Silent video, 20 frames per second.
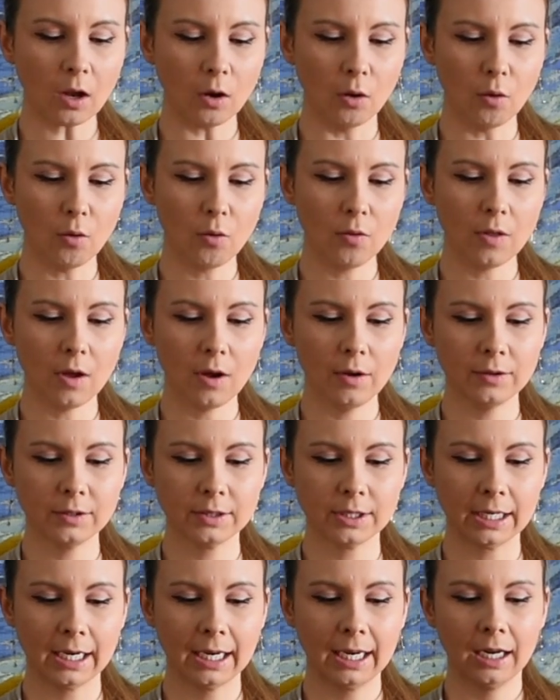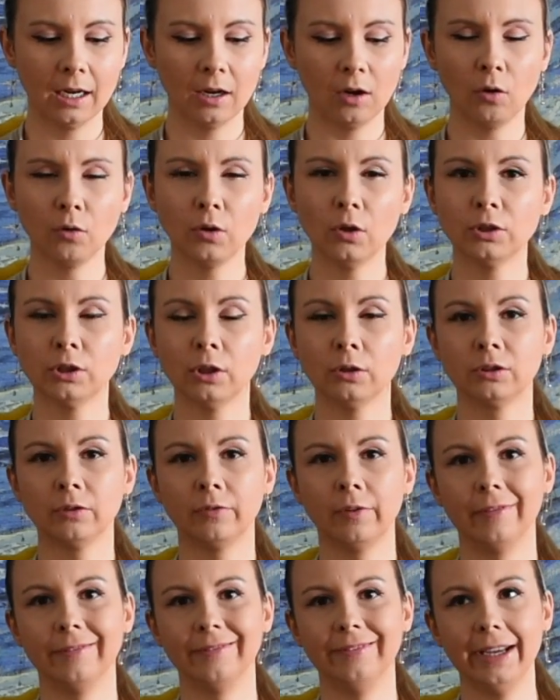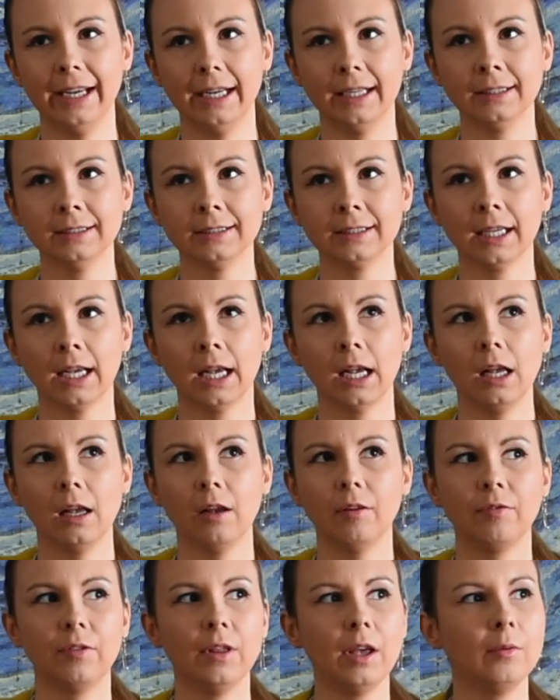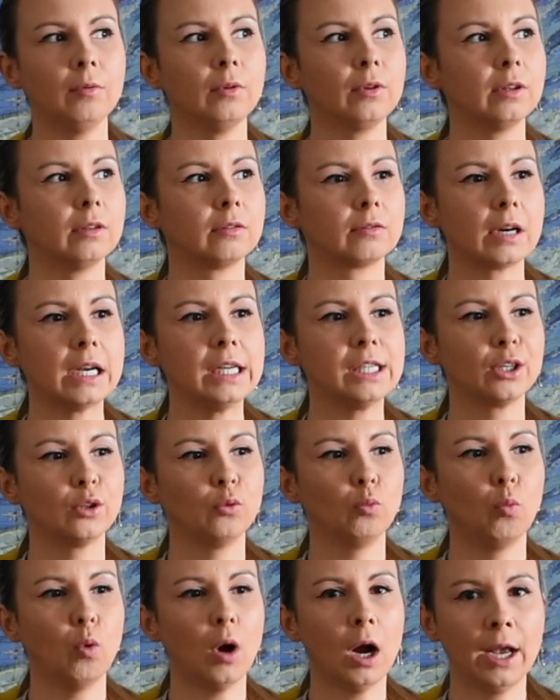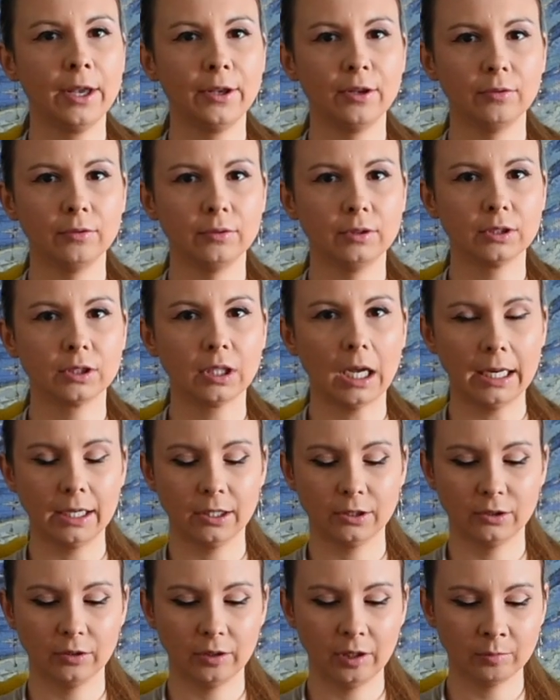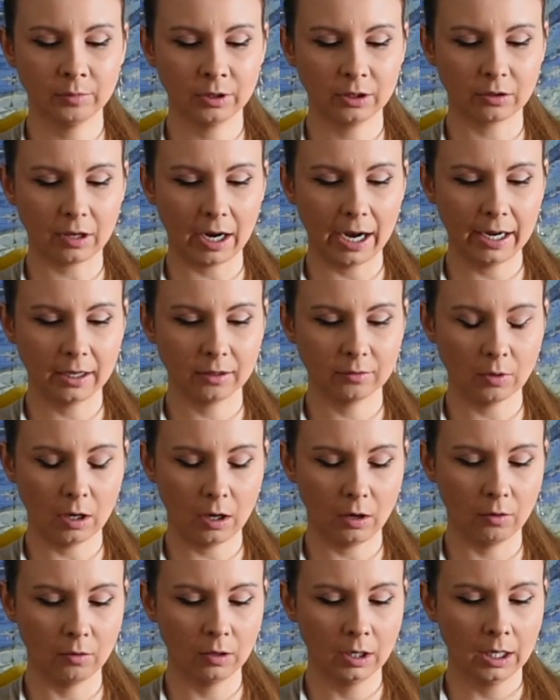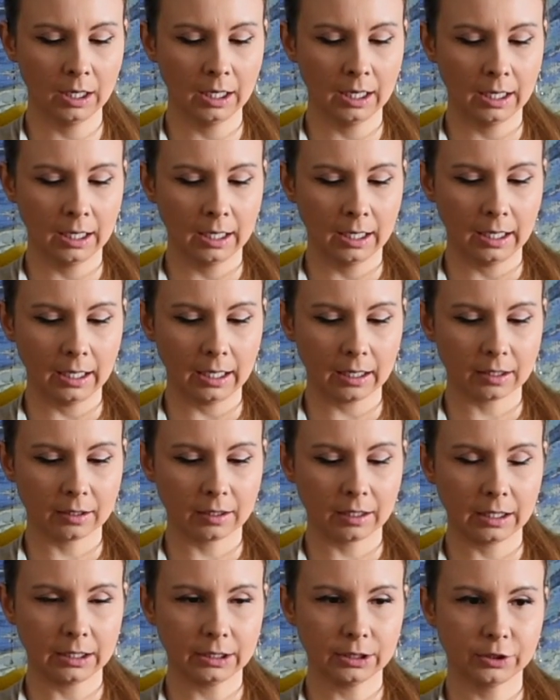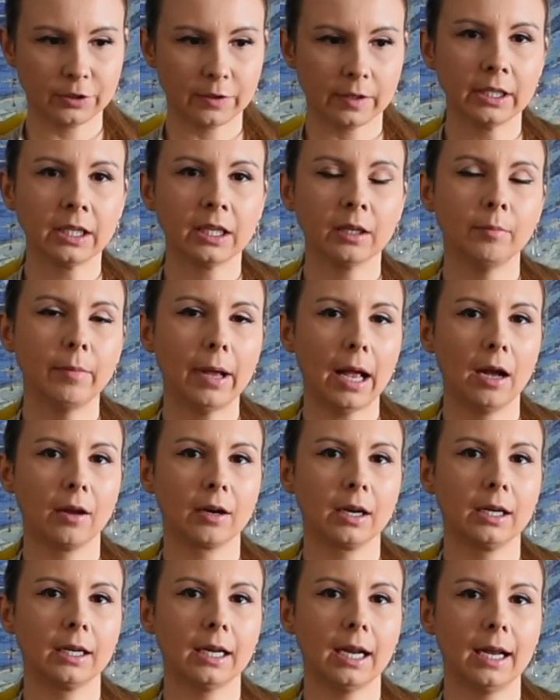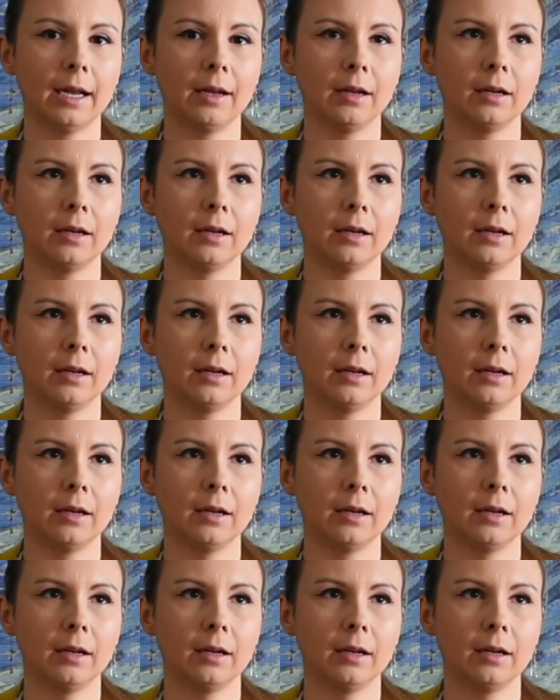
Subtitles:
All those sorts of events, if they were the reason why you decided to immigrate, well, think about it,